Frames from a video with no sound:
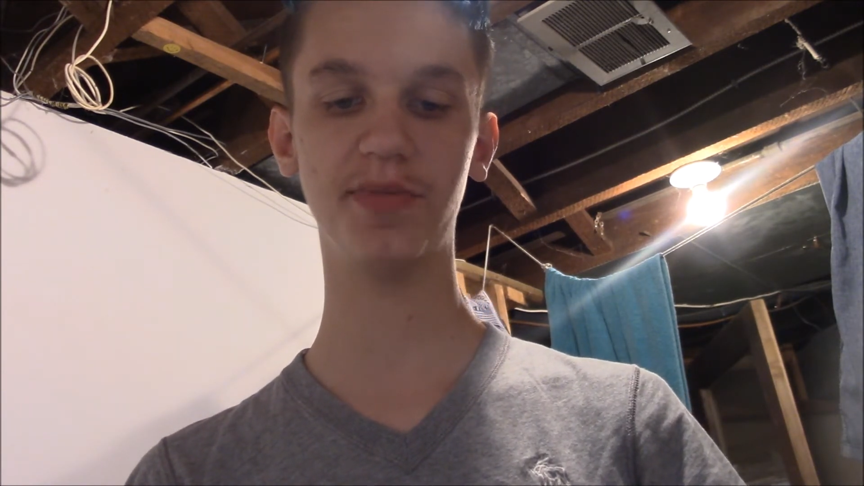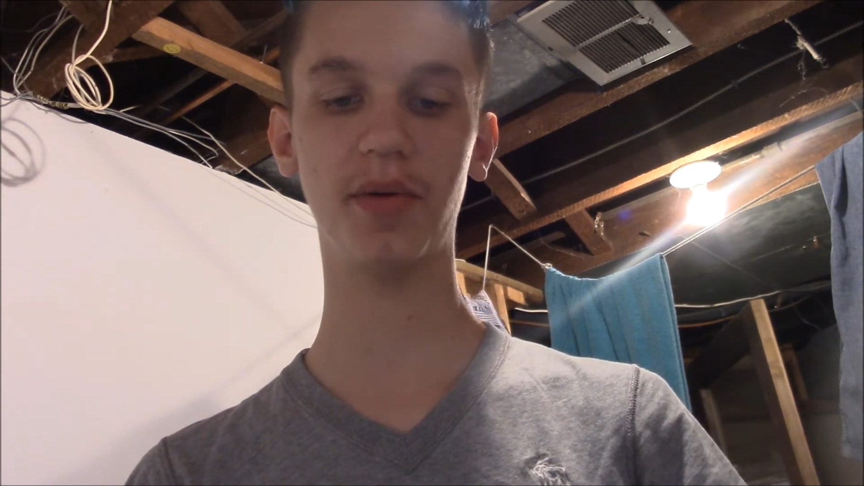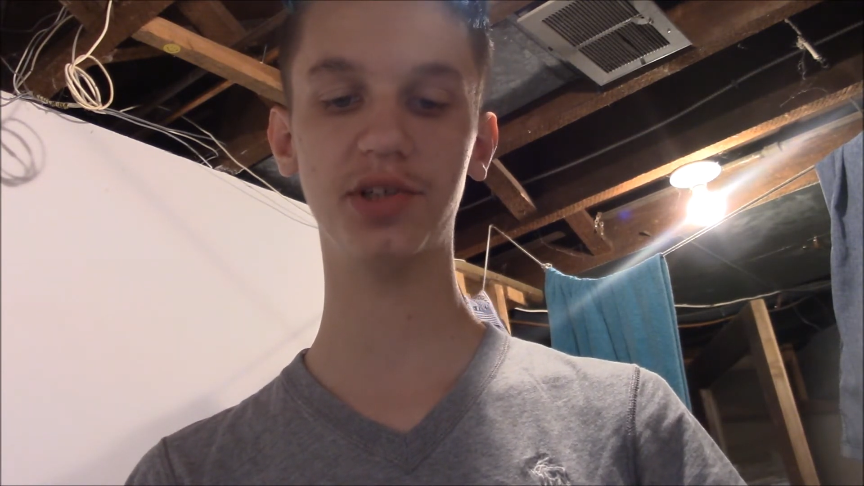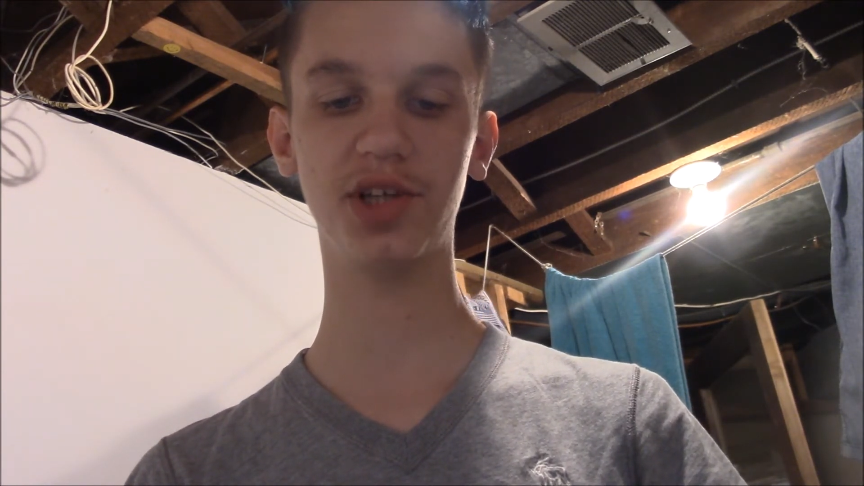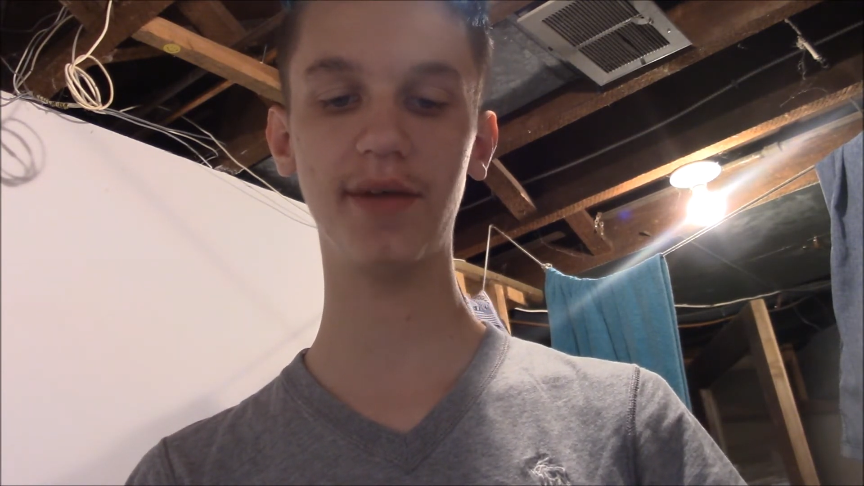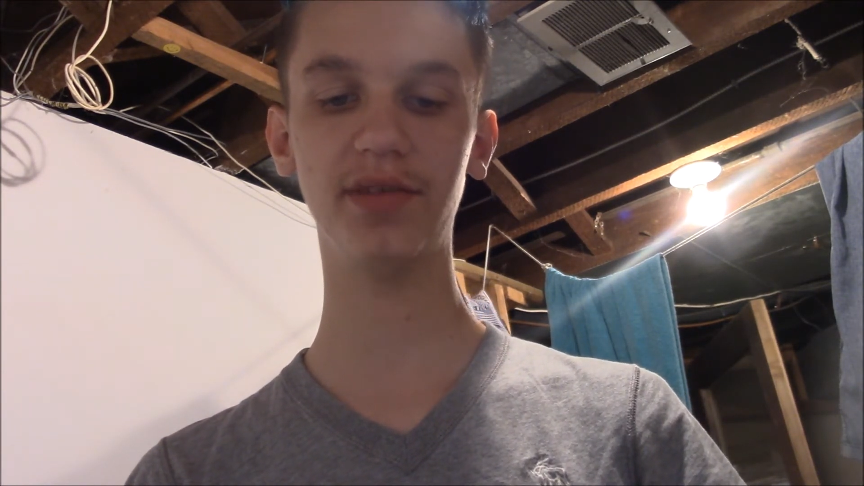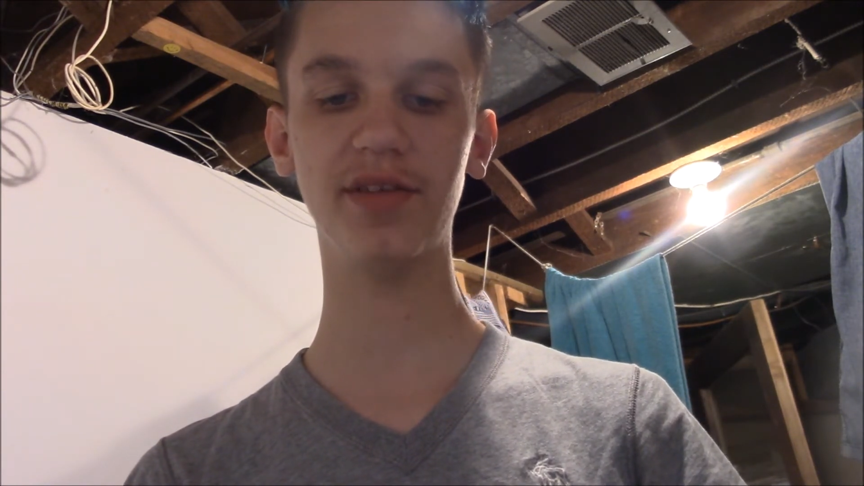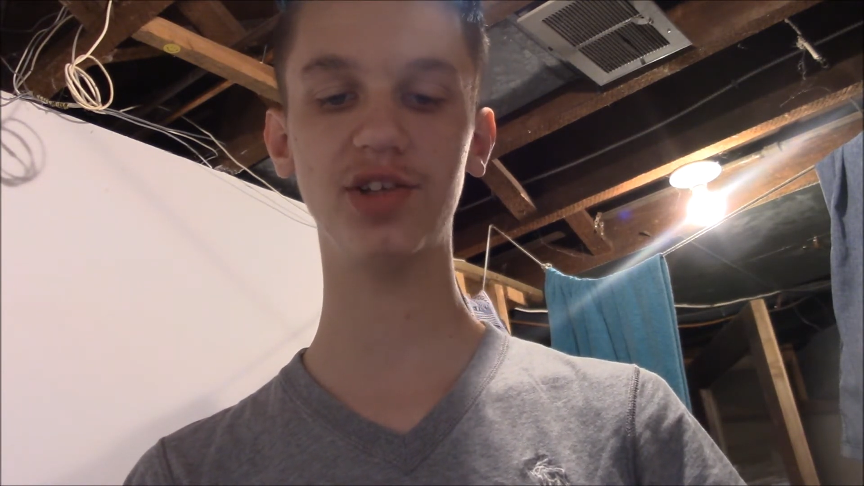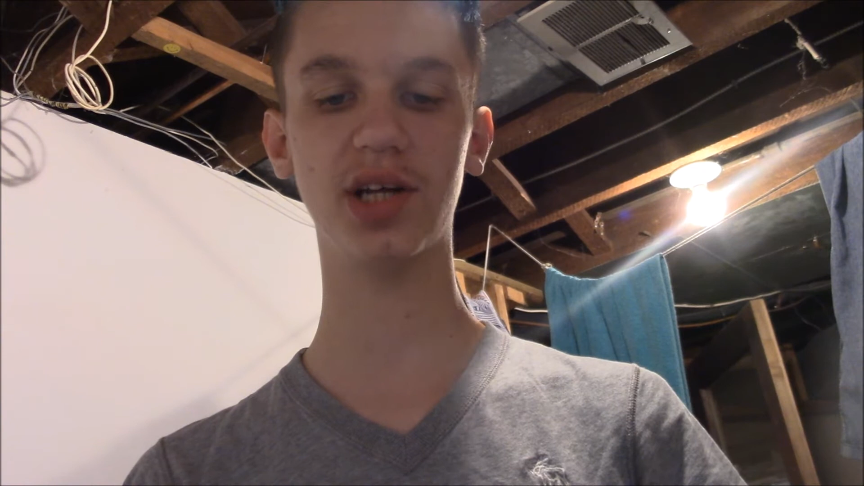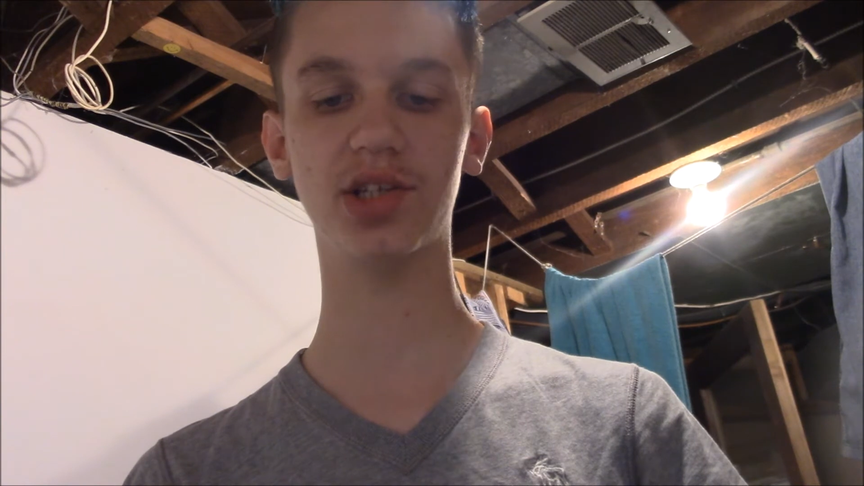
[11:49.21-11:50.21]
but with Scheifele,
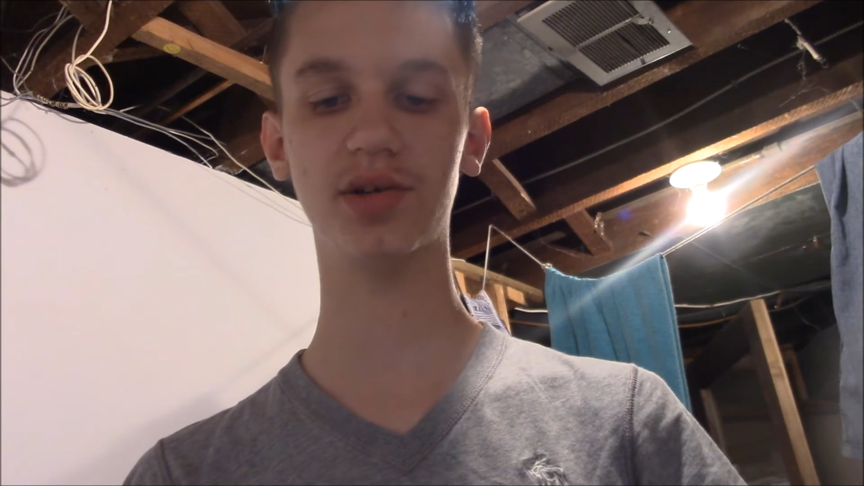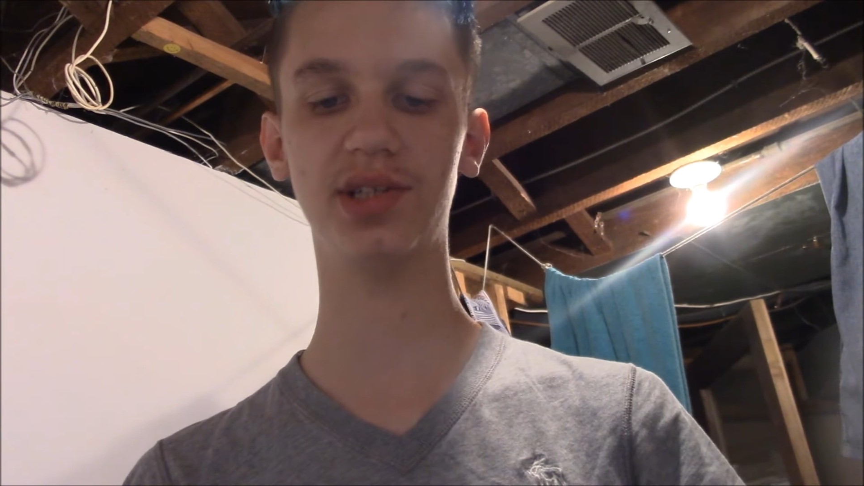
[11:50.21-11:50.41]
the Jets are